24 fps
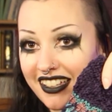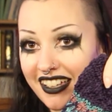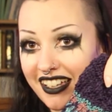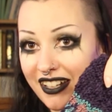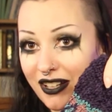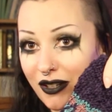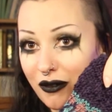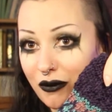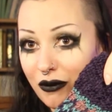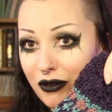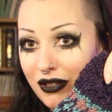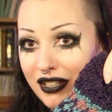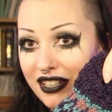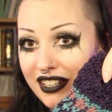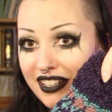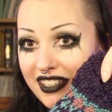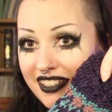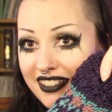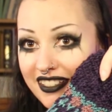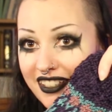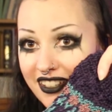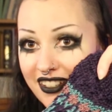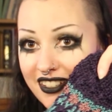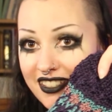And I'm really
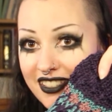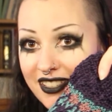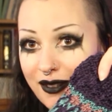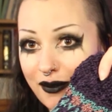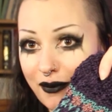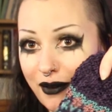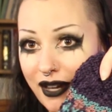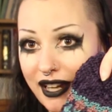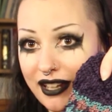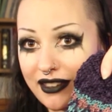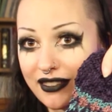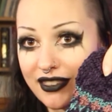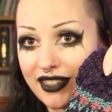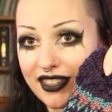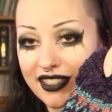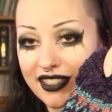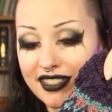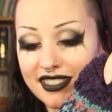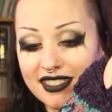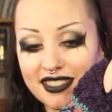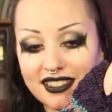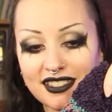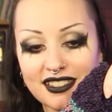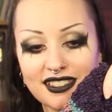excited about
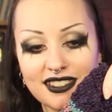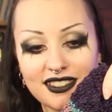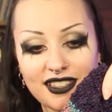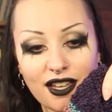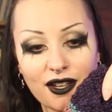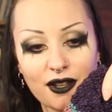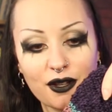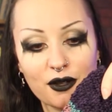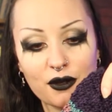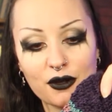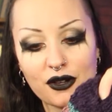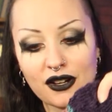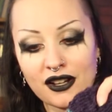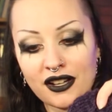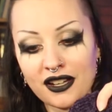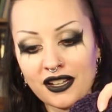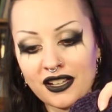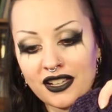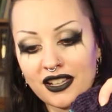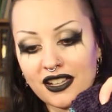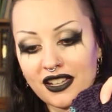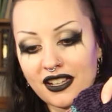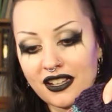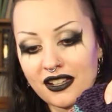this. So
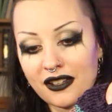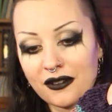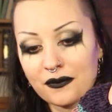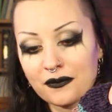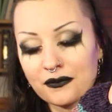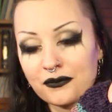I,